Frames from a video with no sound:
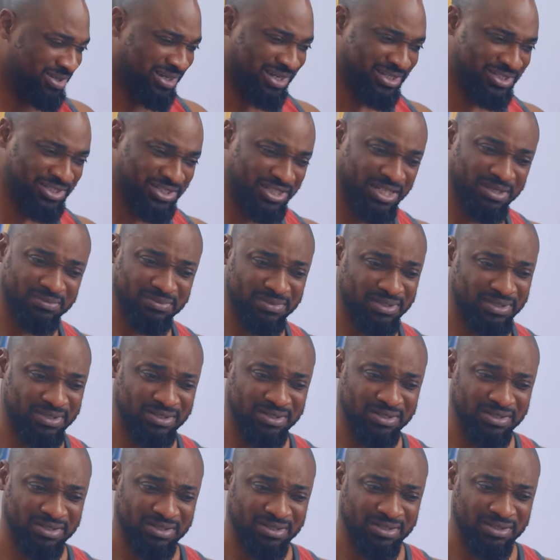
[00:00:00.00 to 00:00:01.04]
Ashamed?
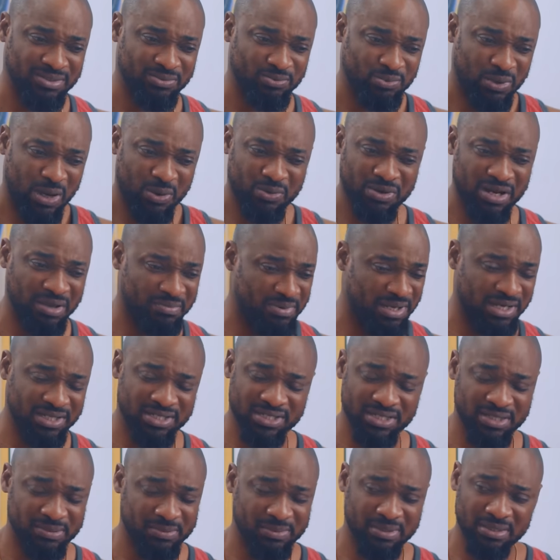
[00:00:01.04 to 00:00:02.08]
Why would I be
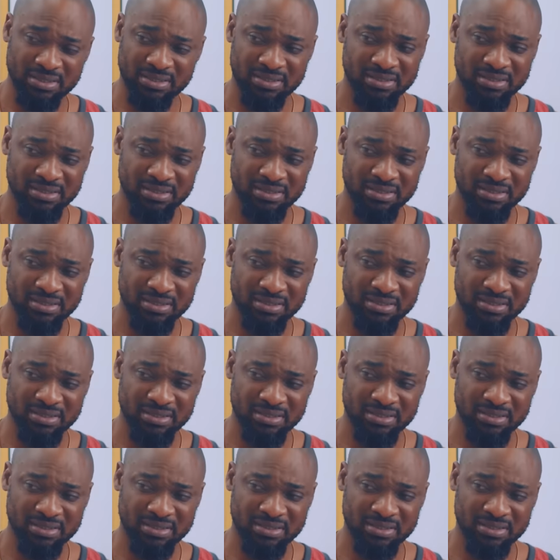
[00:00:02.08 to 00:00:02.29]
ashamed?